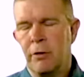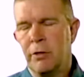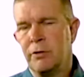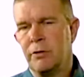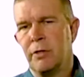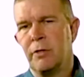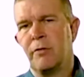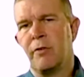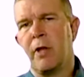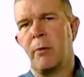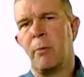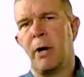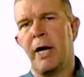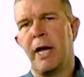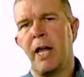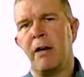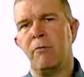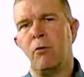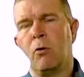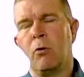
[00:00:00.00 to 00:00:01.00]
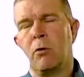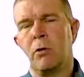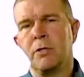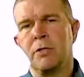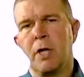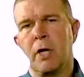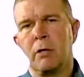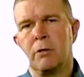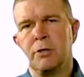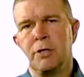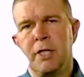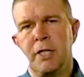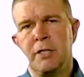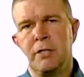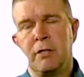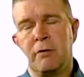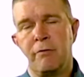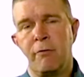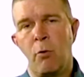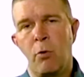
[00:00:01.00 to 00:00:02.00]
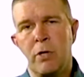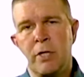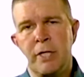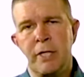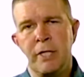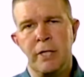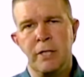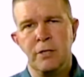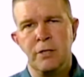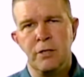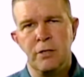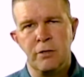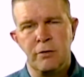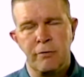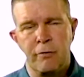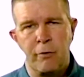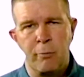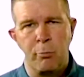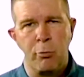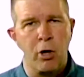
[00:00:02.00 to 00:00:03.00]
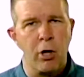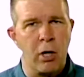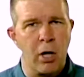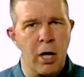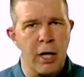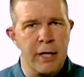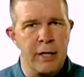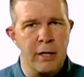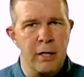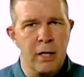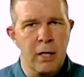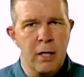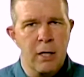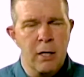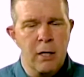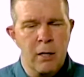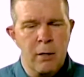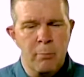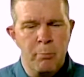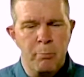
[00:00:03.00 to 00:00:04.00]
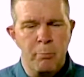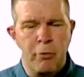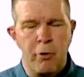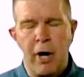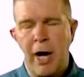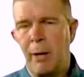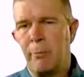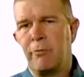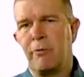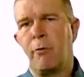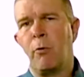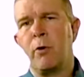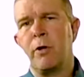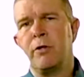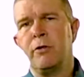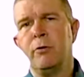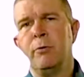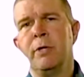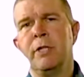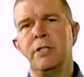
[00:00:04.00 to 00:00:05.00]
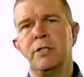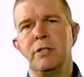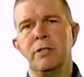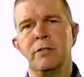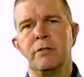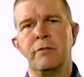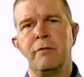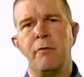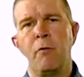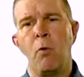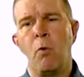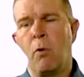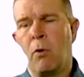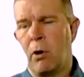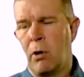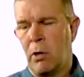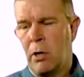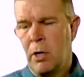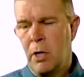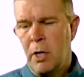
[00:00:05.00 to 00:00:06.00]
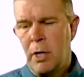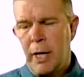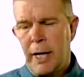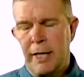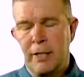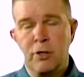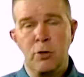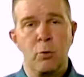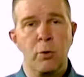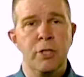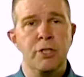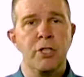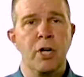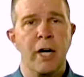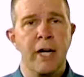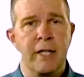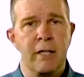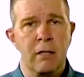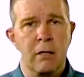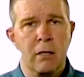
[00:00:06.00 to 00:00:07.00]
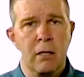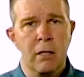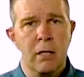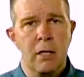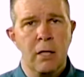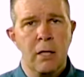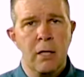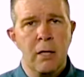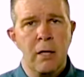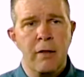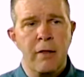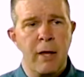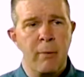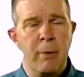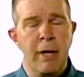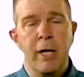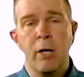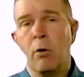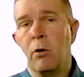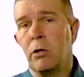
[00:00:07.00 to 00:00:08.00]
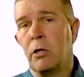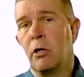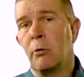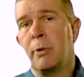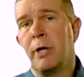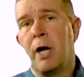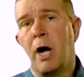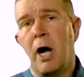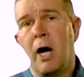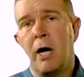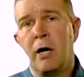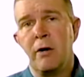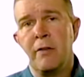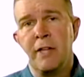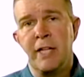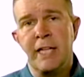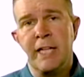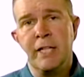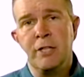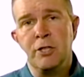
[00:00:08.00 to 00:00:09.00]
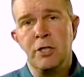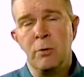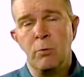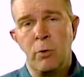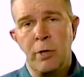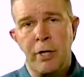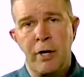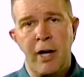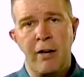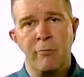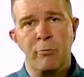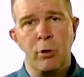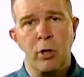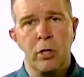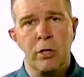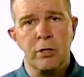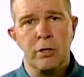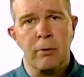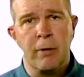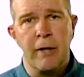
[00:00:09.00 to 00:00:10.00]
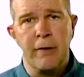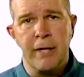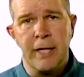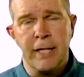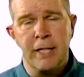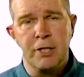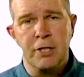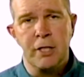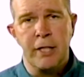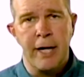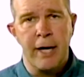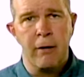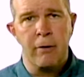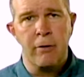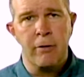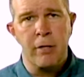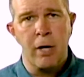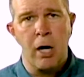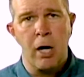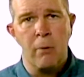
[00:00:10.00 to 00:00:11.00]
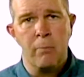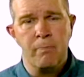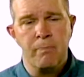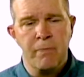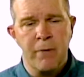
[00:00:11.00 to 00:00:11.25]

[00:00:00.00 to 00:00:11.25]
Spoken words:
instance, they might have a horizontal chase at 14 inches for plug height, perhaps 42 inches for a switch height. They may go a little bit higher in the kitchen when you have plugs around the kitchen countertop.